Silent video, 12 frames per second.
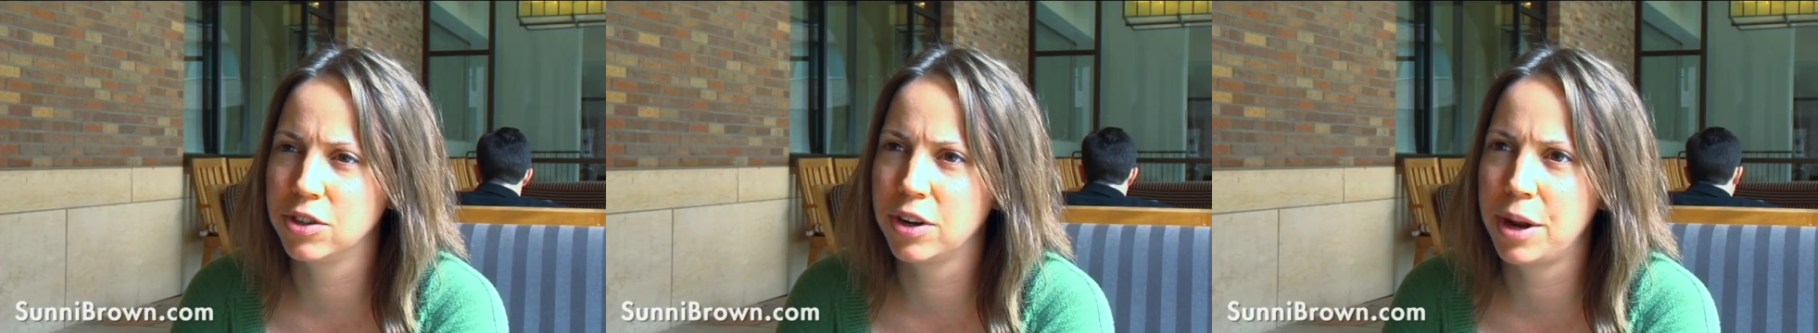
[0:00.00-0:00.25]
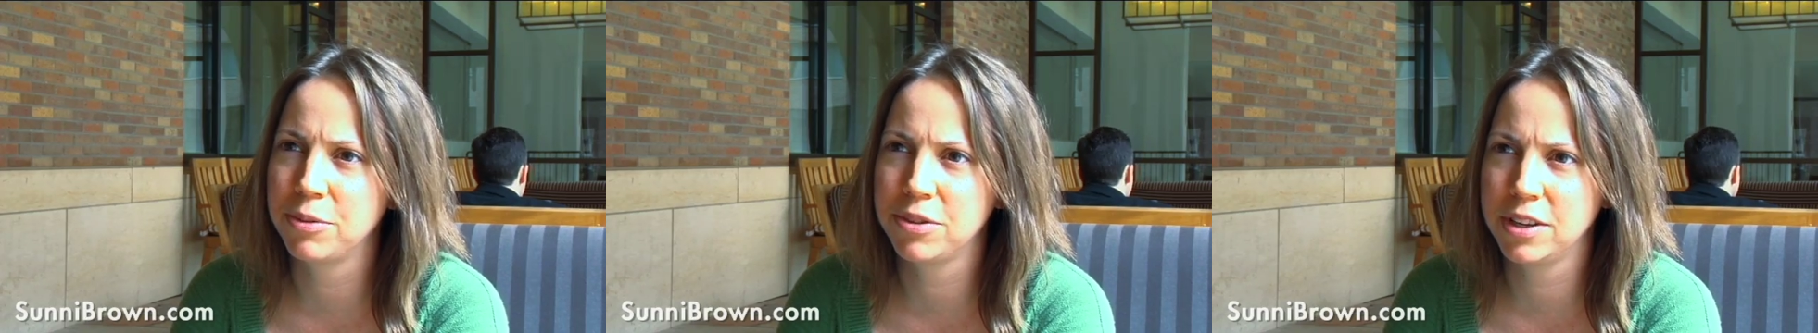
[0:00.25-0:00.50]
Her
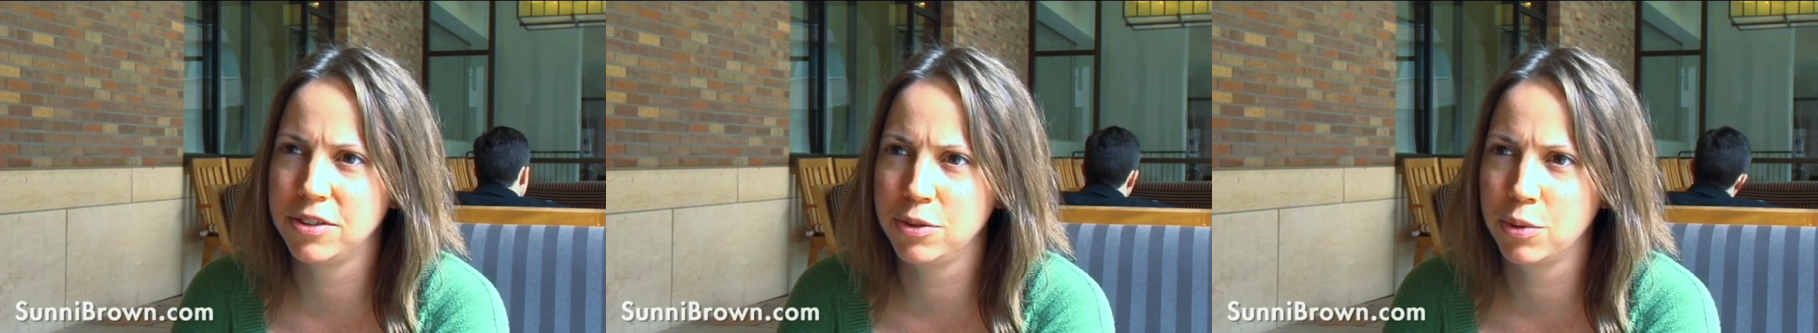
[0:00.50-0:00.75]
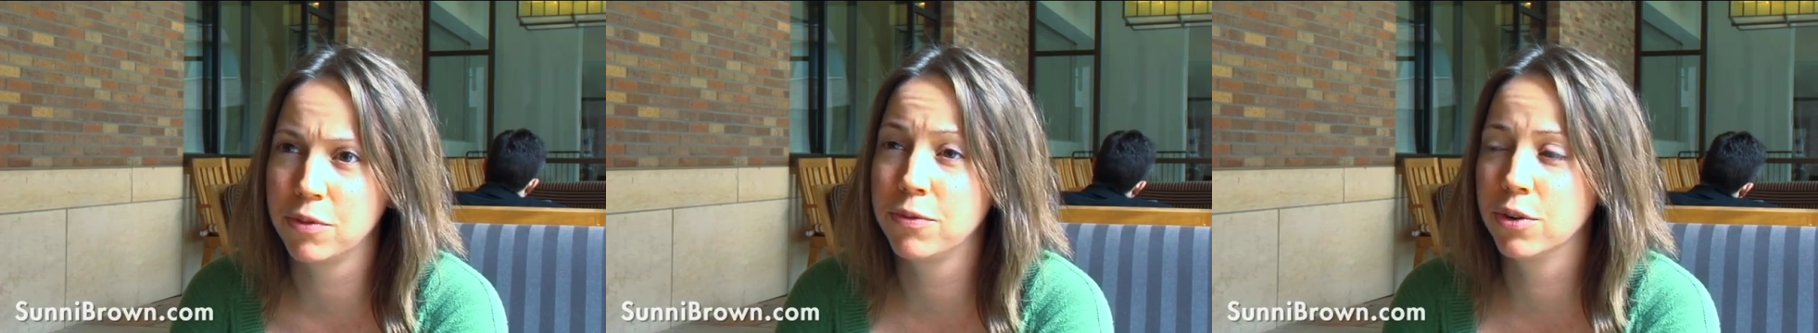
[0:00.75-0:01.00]
name's Nancy
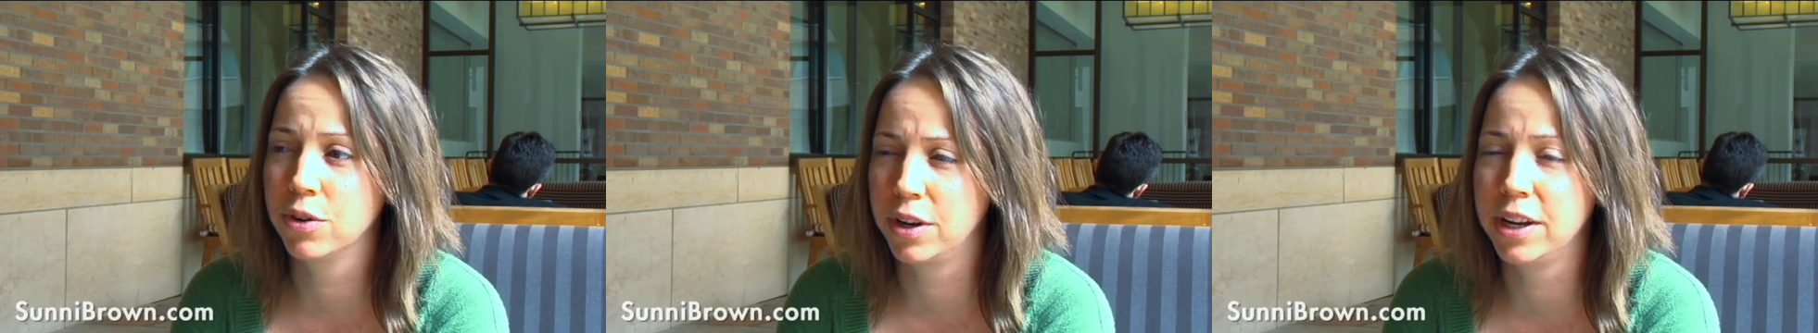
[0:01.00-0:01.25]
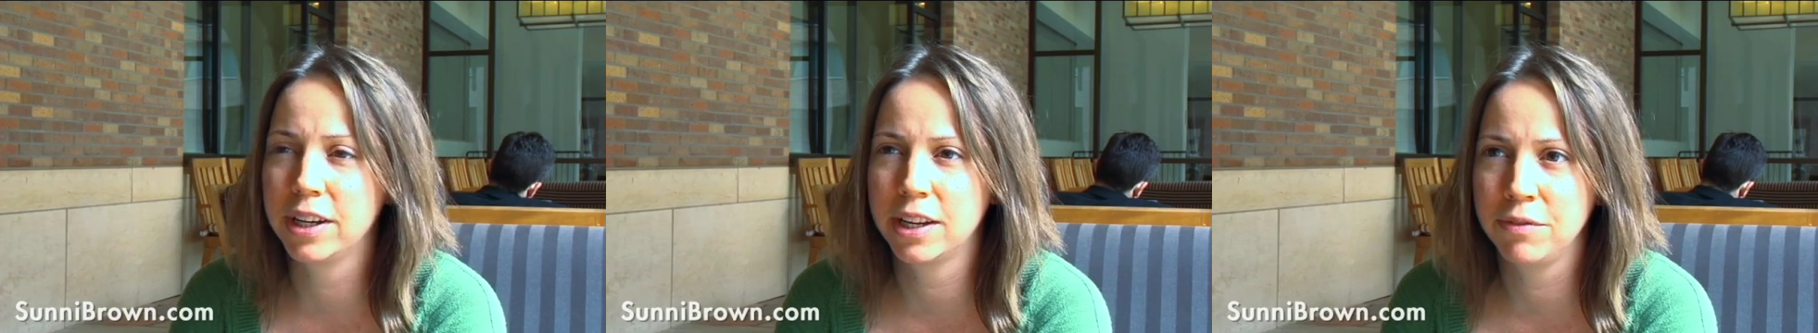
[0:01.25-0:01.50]
Duarte, for
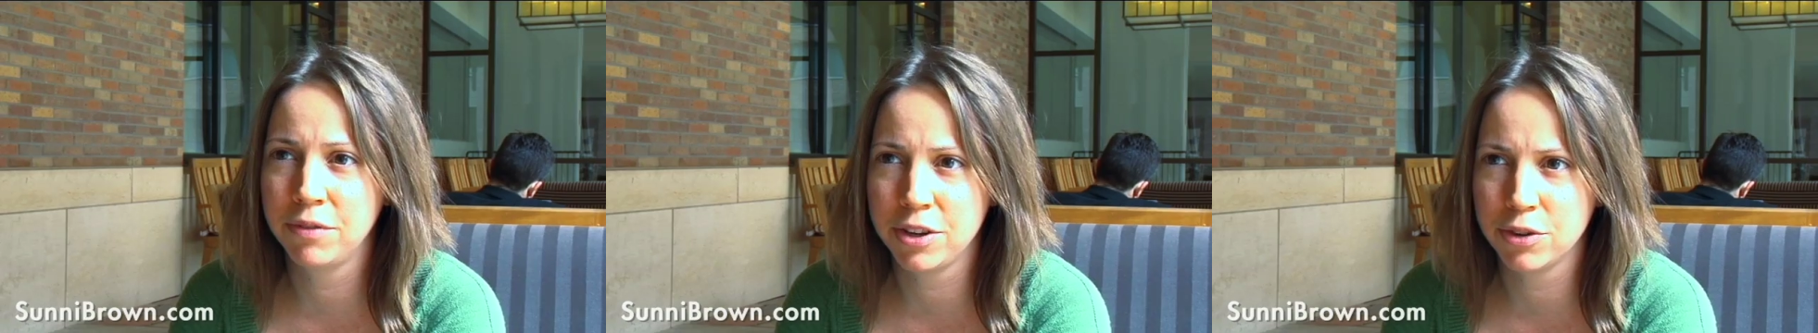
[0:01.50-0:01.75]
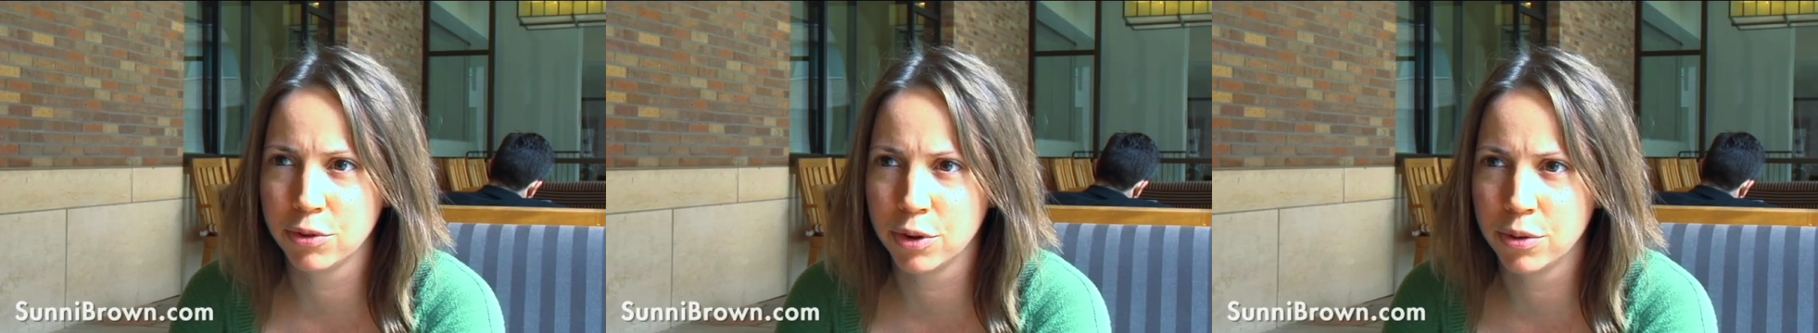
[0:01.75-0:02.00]
An
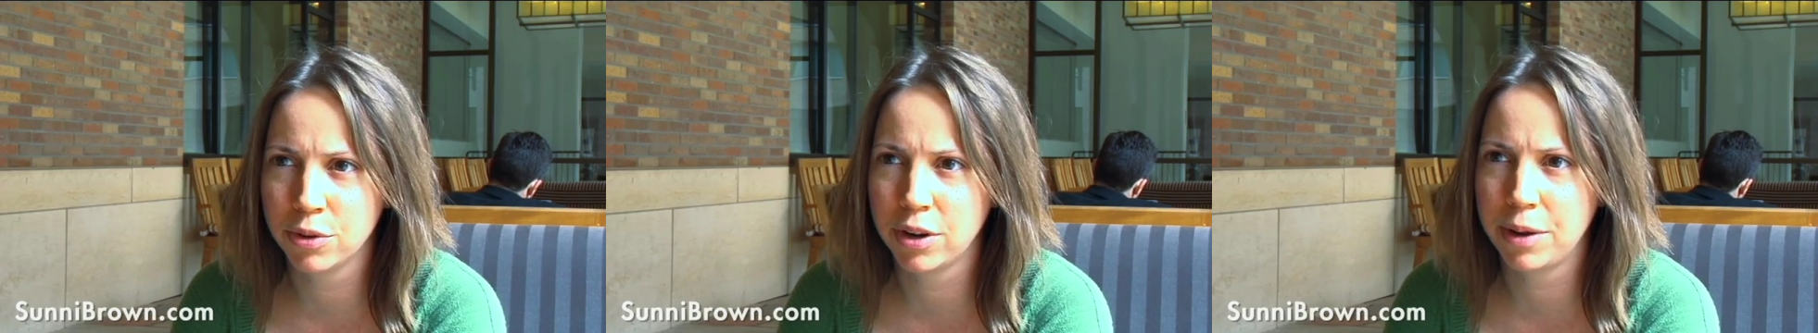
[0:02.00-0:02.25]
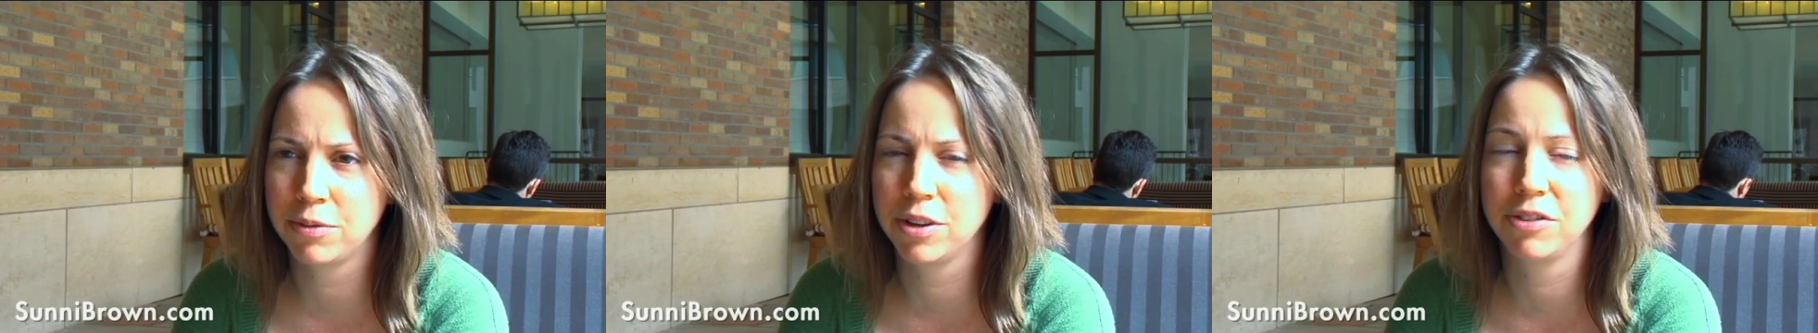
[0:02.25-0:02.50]
Inconvenient Truth. Her
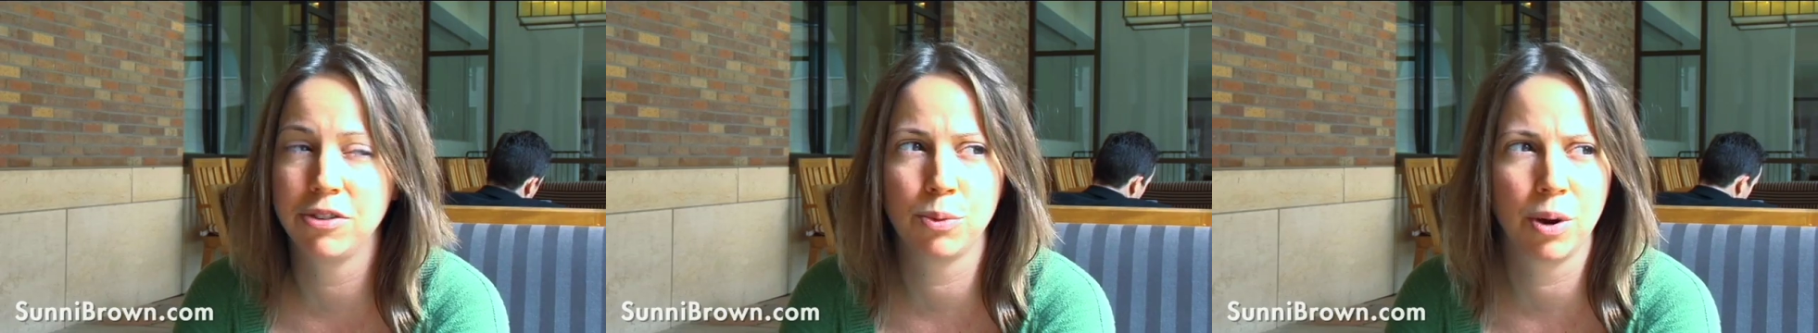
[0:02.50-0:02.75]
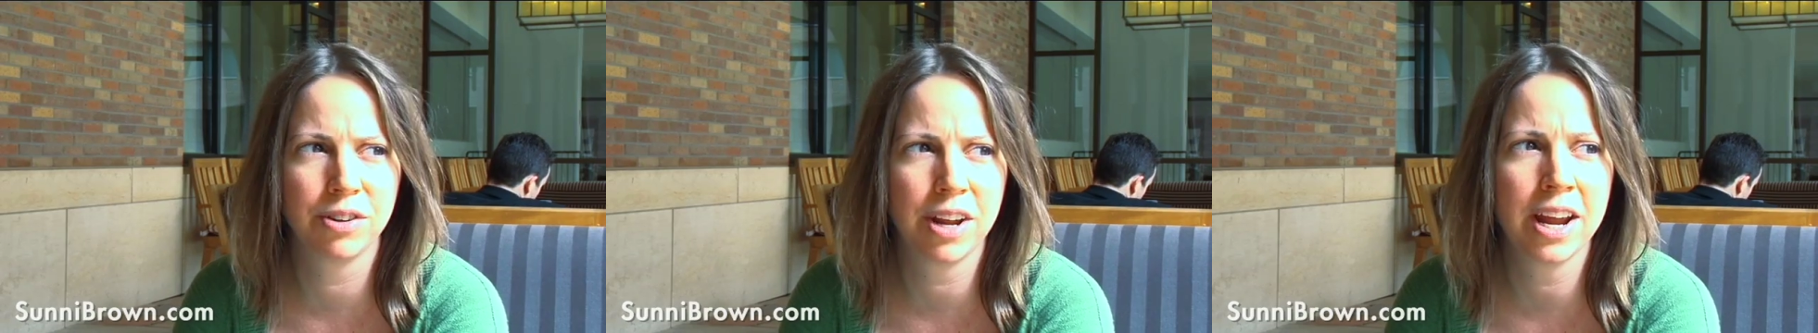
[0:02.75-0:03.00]
name's Nancy
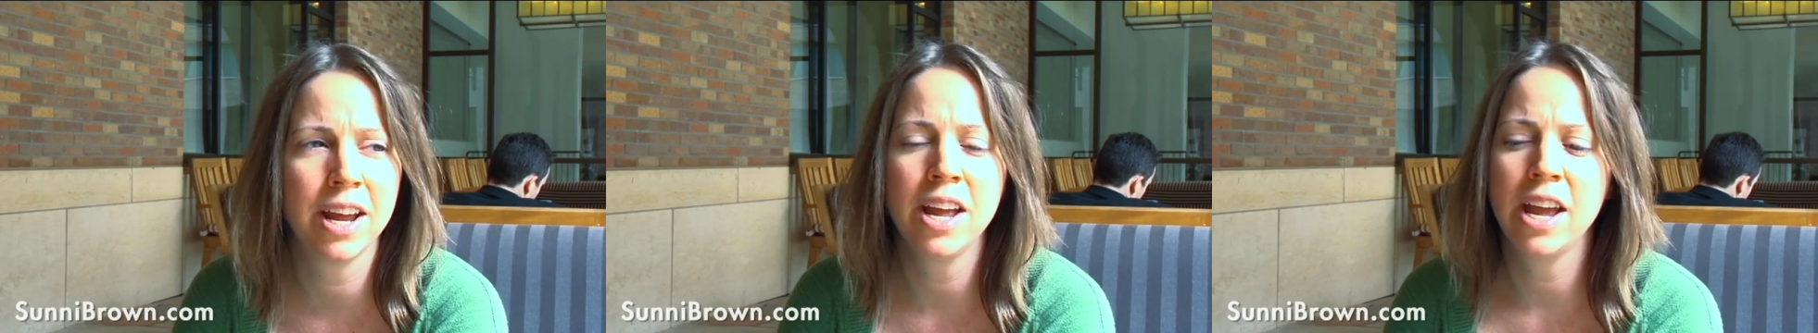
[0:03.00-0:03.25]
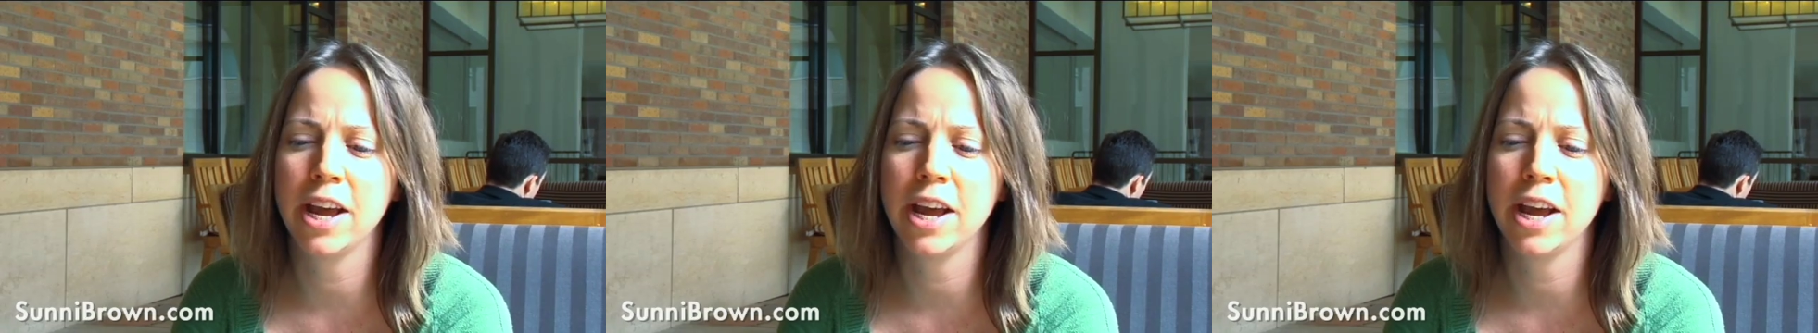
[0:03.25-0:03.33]
Duarte.